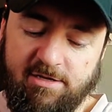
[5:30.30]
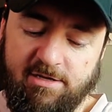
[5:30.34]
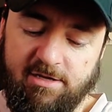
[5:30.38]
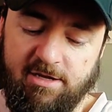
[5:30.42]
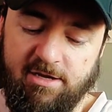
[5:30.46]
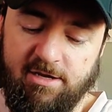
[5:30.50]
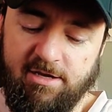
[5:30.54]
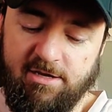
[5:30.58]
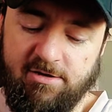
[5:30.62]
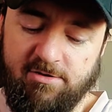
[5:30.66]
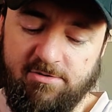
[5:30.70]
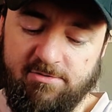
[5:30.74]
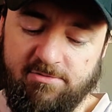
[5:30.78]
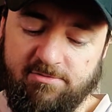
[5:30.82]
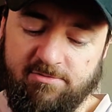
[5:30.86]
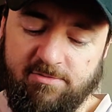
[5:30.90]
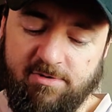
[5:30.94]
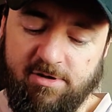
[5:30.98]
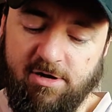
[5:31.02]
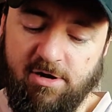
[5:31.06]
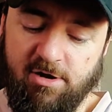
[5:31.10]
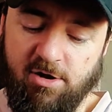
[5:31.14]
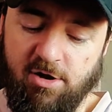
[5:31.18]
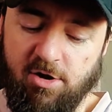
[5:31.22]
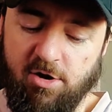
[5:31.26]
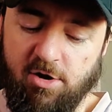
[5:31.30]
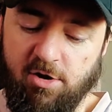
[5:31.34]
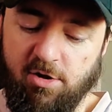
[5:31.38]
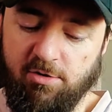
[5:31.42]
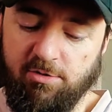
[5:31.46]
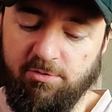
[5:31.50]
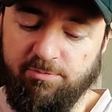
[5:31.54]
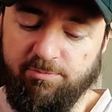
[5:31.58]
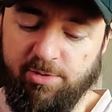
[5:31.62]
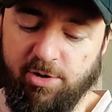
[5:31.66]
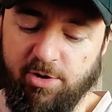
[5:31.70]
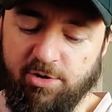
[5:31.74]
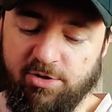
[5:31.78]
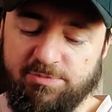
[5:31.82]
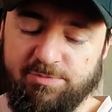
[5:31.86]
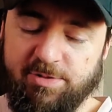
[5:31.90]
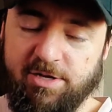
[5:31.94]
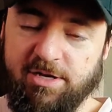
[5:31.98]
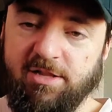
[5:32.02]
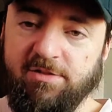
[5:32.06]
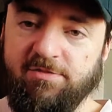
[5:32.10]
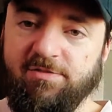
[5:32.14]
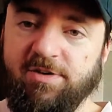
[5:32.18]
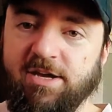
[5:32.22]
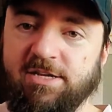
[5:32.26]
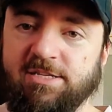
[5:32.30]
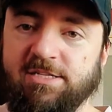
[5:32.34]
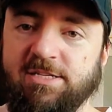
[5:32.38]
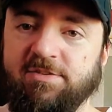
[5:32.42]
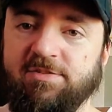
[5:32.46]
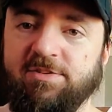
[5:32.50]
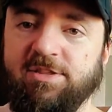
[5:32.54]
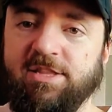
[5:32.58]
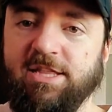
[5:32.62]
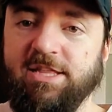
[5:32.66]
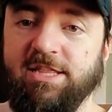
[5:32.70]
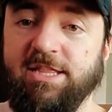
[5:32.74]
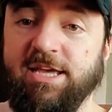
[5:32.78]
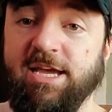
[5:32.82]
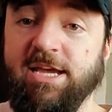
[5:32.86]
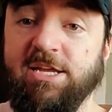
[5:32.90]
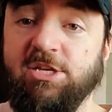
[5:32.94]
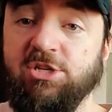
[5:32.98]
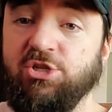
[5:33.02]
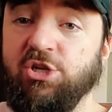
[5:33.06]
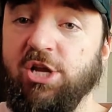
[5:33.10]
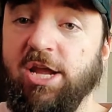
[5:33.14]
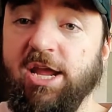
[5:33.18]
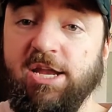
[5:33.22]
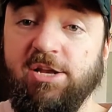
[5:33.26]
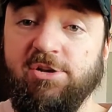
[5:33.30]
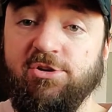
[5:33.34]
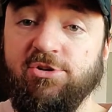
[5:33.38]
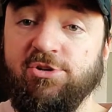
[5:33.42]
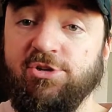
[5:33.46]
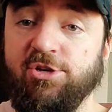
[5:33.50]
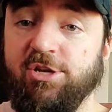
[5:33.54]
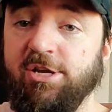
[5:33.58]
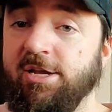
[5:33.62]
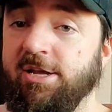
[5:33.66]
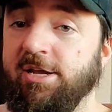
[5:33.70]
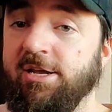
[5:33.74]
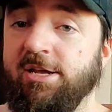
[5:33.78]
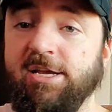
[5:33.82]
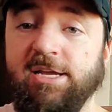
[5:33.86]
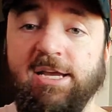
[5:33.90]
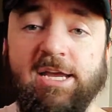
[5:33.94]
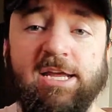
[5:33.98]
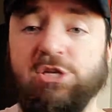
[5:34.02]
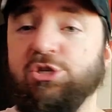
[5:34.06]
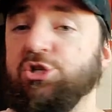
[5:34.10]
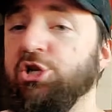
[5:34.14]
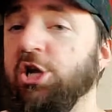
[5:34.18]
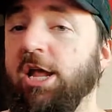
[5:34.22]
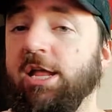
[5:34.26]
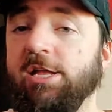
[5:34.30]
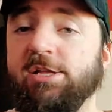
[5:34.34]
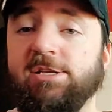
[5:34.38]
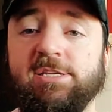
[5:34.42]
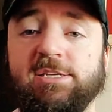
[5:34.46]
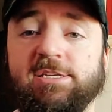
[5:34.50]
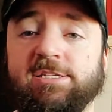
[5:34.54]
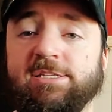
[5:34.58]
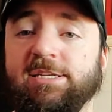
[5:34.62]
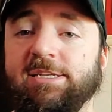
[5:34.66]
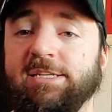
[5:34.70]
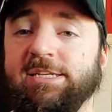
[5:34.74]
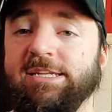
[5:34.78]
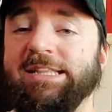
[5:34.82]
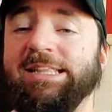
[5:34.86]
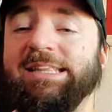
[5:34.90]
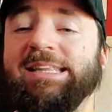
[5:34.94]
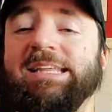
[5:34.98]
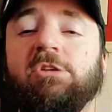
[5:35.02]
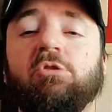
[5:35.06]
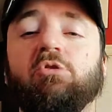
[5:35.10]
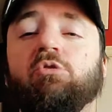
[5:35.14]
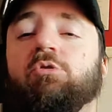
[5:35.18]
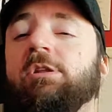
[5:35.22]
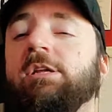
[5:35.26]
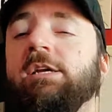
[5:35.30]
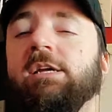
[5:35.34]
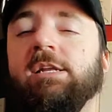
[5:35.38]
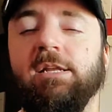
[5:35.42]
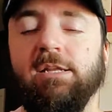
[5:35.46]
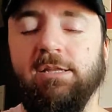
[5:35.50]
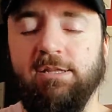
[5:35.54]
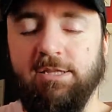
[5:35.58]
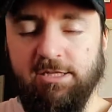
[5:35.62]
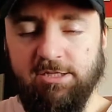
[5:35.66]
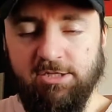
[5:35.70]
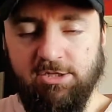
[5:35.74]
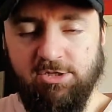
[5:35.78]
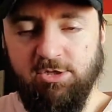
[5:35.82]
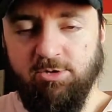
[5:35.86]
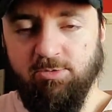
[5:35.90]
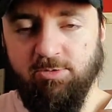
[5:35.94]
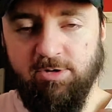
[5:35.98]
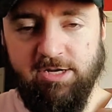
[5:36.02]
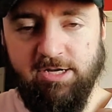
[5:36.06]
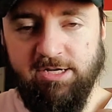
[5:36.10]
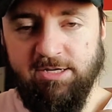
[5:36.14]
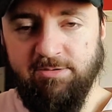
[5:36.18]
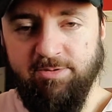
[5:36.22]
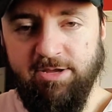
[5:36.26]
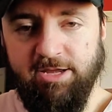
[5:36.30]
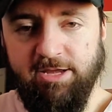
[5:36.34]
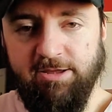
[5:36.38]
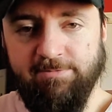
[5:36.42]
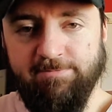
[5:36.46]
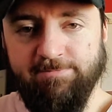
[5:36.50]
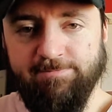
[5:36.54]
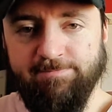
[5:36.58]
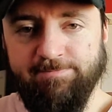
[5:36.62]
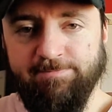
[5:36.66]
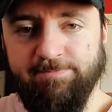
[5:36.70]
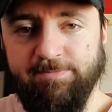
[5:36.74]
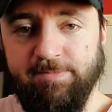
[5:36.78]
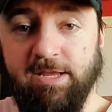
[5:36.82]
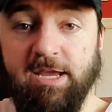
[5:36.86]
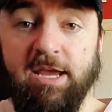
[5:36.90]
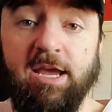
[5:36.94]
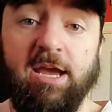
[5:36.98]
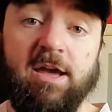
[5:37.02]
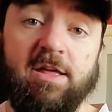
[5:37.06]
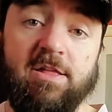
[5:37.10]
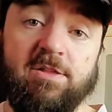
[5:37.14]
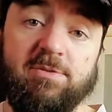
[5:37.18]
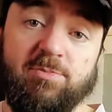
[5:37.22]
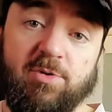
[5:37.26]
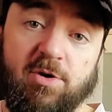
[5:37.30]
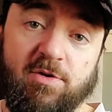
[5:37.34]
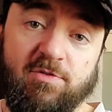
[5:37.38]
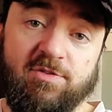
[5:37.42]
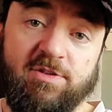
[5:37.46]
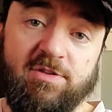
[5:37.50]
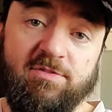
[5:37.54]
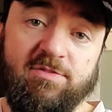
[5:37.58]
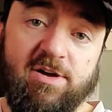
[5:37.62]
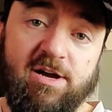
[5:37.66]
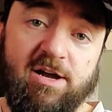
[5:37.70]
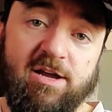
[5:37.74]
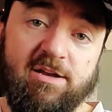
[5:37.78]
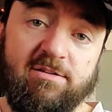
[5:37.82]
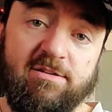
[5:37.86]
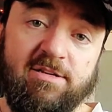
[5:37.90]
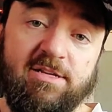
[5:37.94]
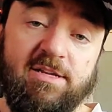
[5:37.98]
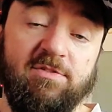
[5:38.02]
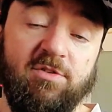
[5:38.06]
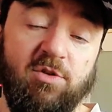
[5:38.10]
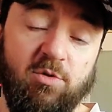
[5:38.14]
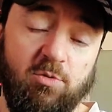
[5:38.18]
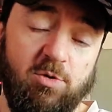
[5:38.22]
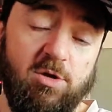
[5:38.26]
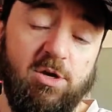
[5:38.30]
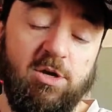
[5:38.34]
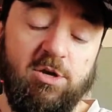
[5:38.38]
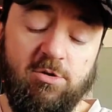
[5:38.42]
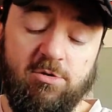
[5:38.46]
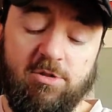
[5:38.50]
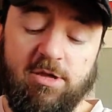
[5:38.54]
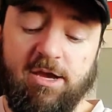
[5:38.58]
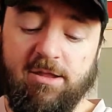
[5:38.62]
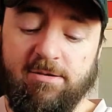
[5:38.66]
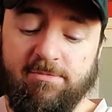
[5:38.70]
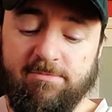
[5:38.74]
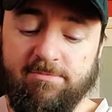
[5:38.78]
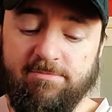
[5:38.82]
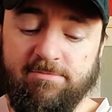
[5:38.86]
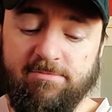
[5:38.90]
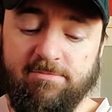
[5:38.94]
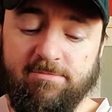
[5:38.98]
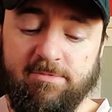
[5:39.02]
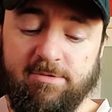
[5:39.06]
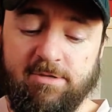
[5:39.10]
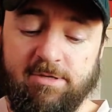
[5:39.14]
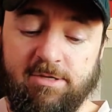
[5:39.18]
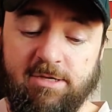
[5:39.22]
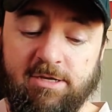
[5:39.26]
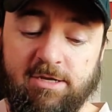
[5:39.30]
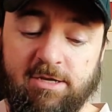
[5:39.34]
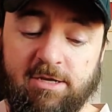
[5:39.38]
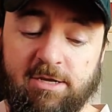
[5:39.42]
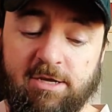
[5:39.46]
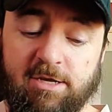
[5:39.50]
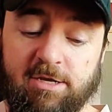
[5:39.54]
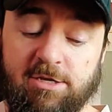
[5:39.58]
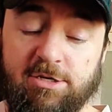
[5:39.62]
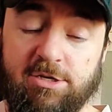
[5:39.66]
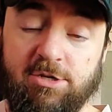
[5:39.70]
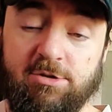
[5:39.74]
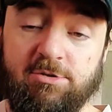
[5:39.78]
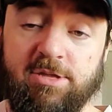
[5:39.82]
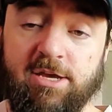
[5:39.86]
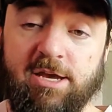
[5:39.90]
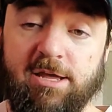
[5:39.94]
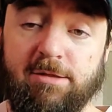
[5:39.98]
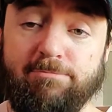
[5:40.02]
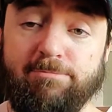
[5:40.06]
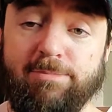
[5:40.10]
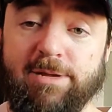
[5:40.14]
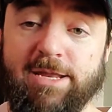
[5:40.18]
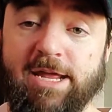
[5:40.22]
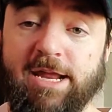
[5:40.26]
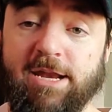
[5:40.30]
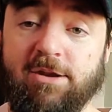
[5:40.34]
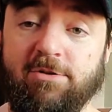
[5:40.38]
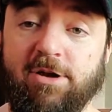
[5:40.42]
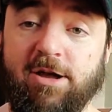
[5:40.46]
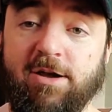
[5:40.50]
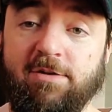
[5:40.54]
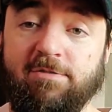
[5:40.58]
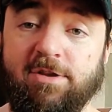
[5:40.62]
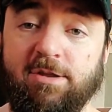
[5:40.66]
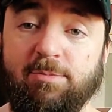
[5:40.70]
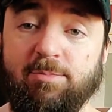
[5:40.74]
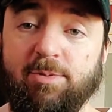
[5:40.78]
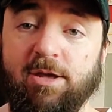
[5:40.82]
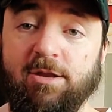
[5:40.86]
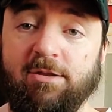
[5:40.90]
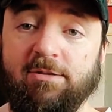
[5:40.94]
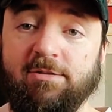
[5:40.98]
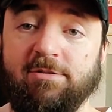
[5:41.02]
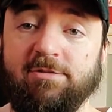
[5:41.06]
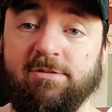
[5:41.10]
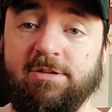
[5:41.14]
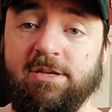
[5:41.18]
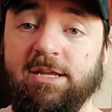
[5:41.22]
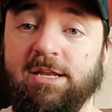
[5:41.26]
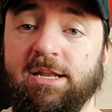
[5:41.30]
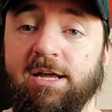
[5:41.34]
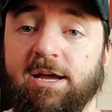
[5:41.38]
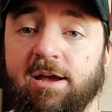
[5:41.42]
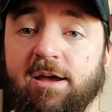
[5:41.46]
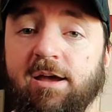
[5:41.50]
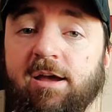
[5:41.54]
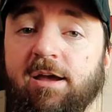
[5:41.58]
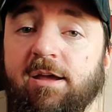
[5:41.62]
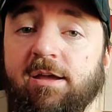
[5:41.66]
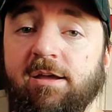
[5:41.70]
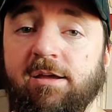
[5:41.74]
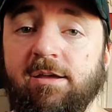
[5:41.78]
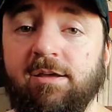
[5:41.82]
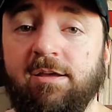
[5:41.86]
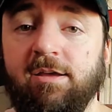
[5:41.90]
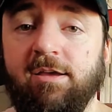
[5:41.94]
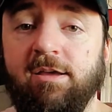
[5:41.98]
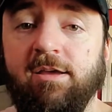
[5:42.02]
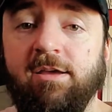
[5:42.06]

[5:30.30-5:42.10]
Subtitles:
you know, all post pedal effects and everything like that can change this into literally anything that you want it to be. It's perfectly fine. If you want to do that, do that. But I don't have any pedals, and I